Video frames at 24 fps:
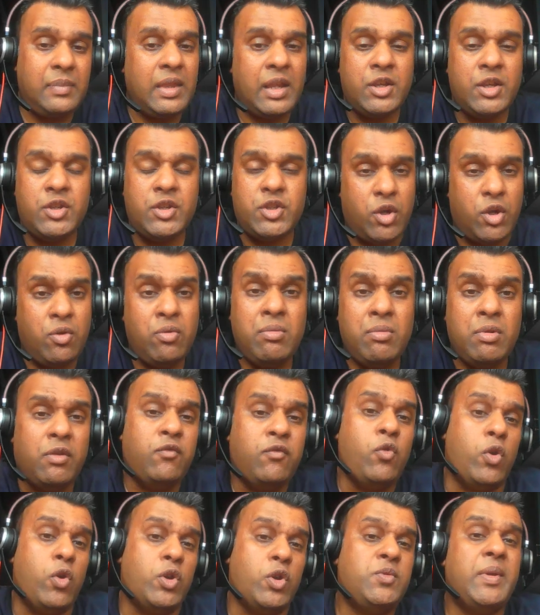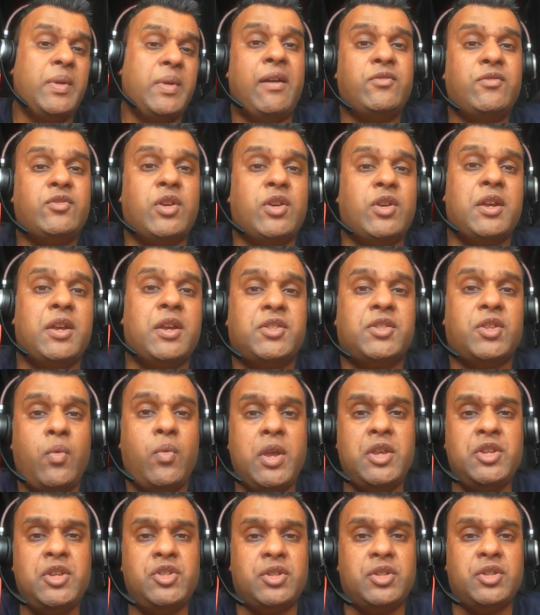So, of course, we have to ask the
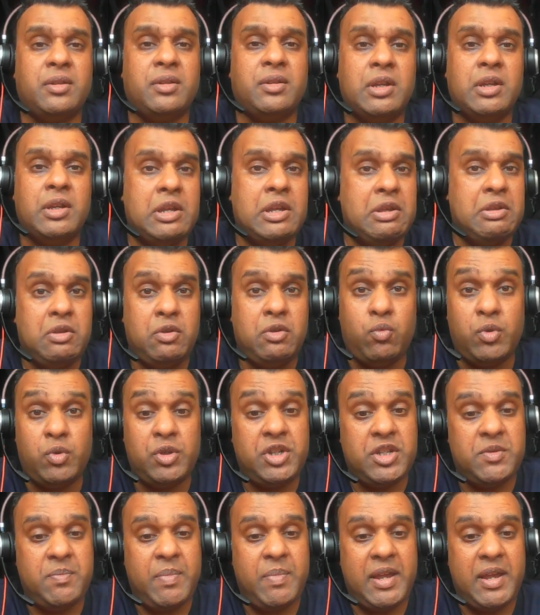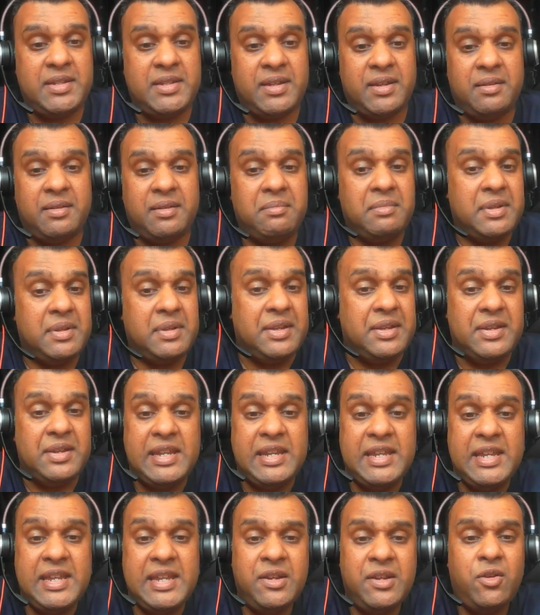question, which is better,
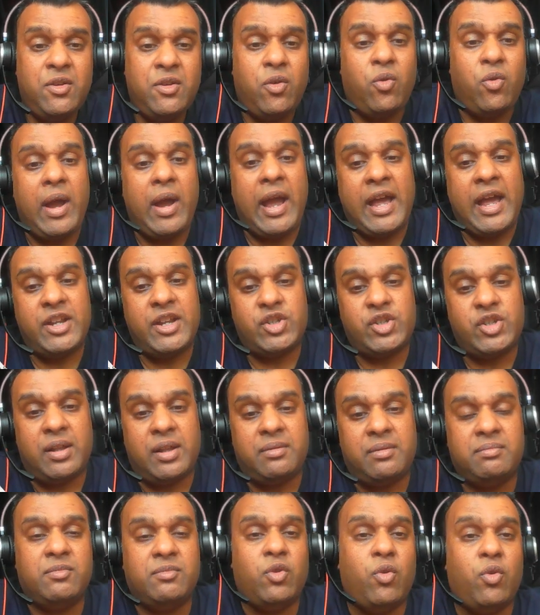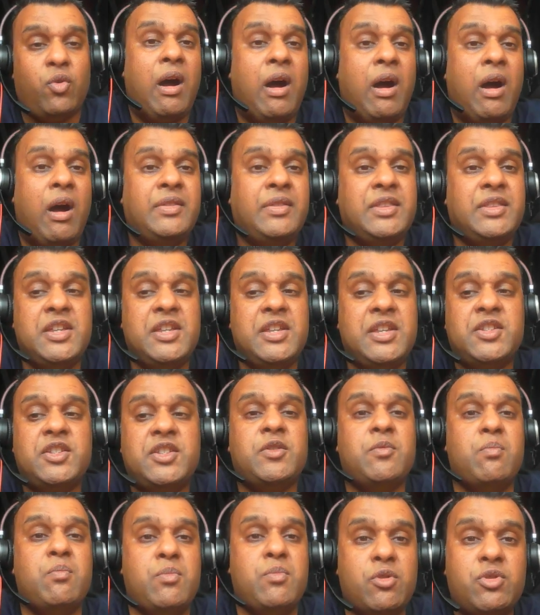lean or agile? Or are
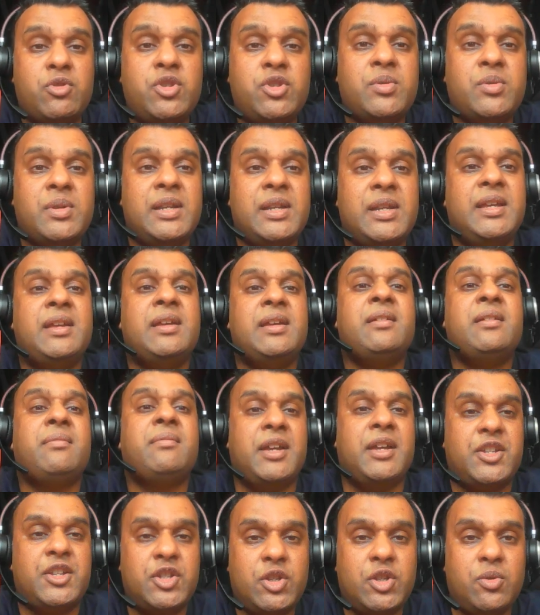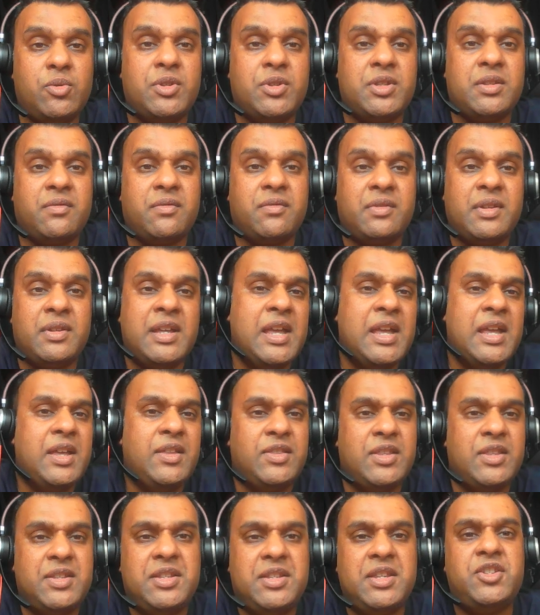these mutually exclusive?
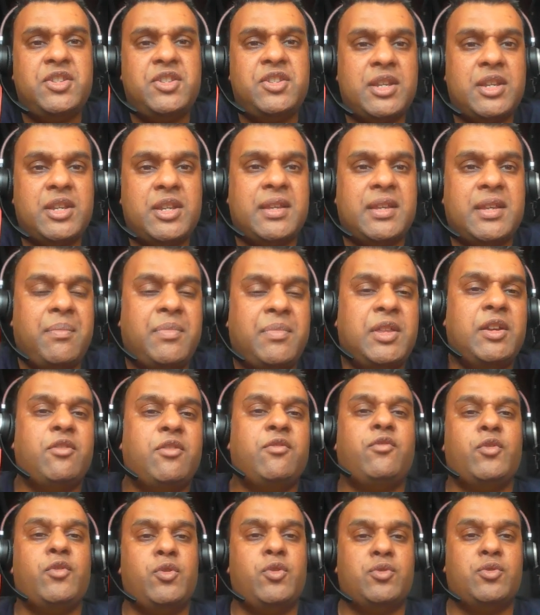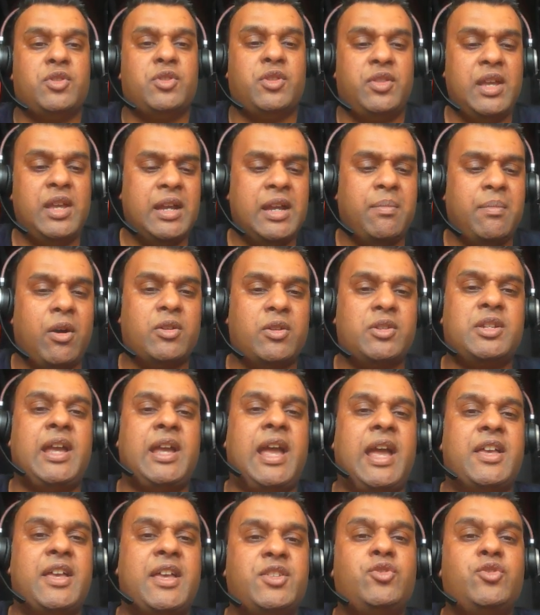This is just something for you to think about
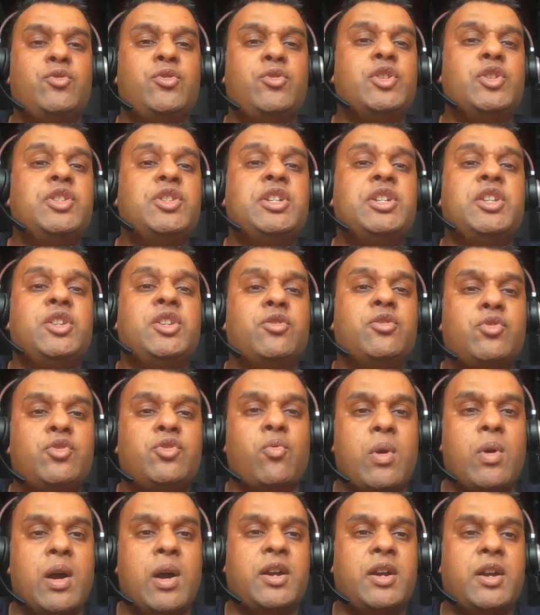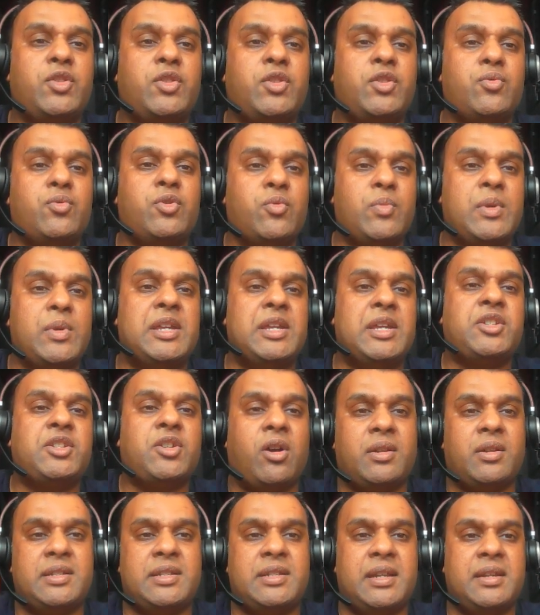as you continue to work through the week's
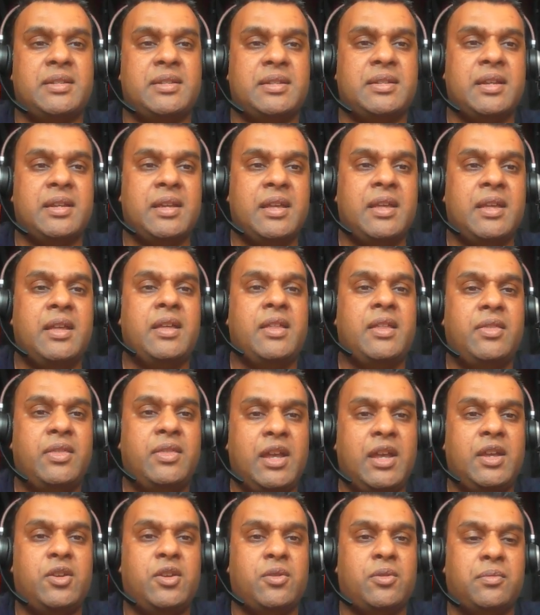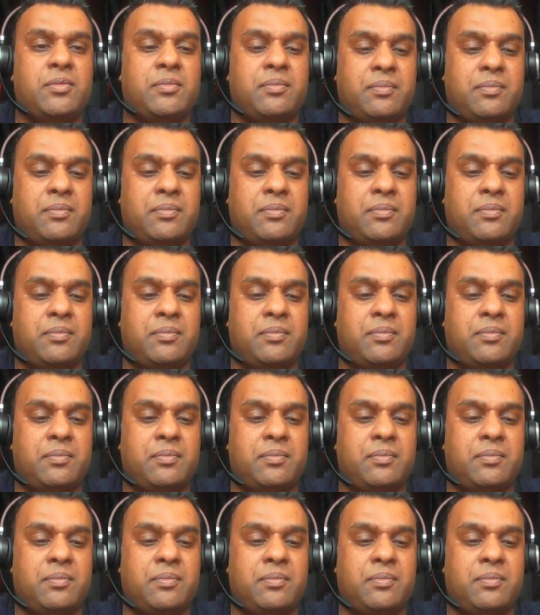content. Thank you.